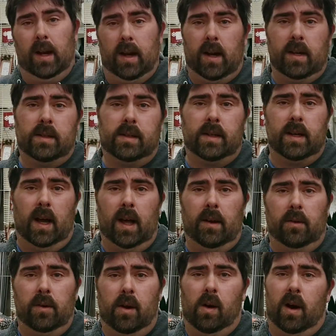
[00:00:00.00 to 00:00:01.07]
And honestly, I
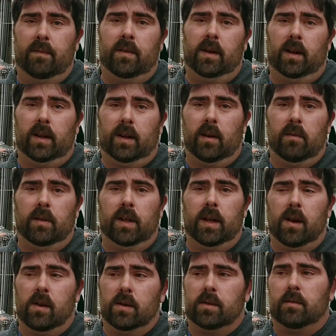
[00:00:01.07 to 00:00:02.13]
don't know. I feel like over the
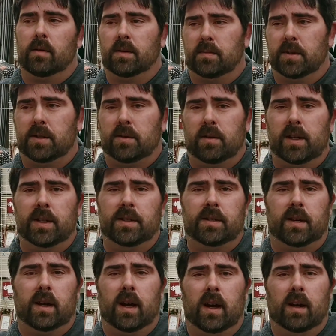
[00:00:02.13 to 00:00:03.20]
years, Christmas
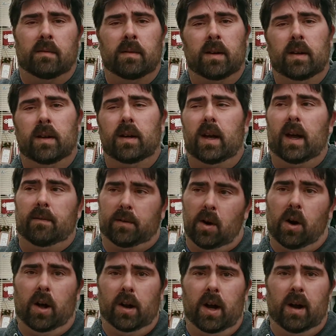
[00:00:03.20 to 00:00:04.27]
trees uh, have
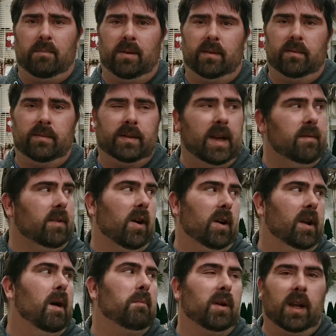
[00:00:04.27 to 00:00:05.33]
gone up. They've
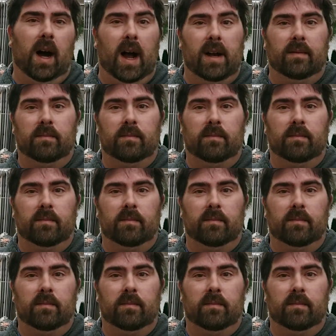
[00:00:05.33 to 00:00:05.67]
gone up a lot.